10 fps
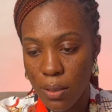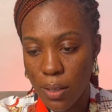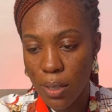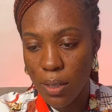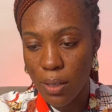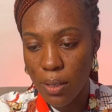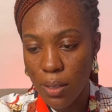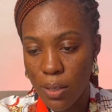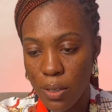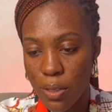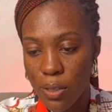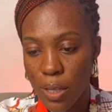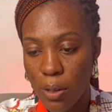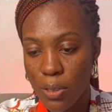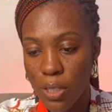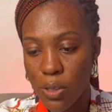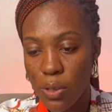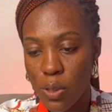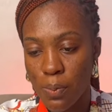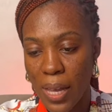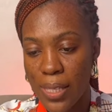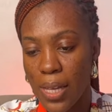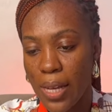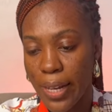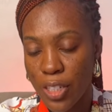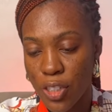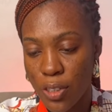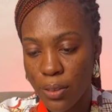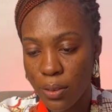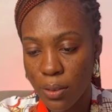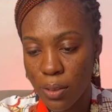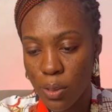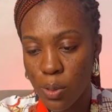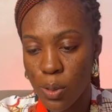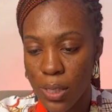Okay, so I'll just go to my selection to